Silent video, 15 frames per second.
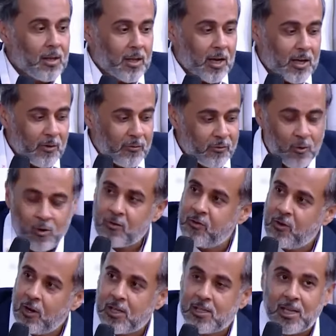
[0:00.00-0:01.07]
and your fork
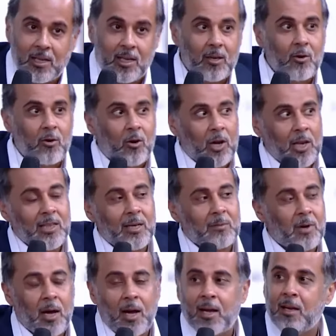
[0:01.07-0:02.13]
falls and then you're calling them,
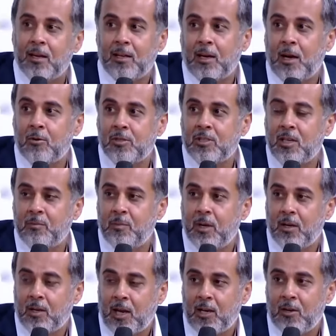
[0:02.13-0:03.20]
hi, housekeeping,
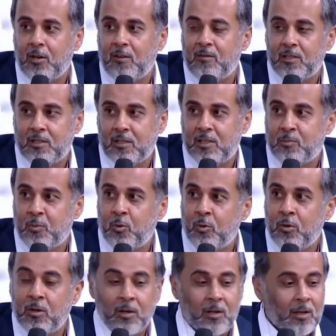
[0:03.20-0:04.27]
can you give us a spoon?